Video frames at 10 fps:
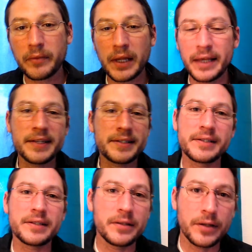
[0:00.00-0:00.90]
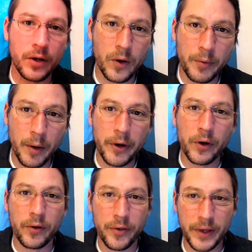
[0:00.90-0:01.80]
And this isn't, a
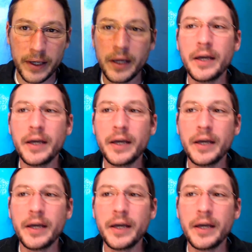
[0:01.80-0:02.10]
miracle thing.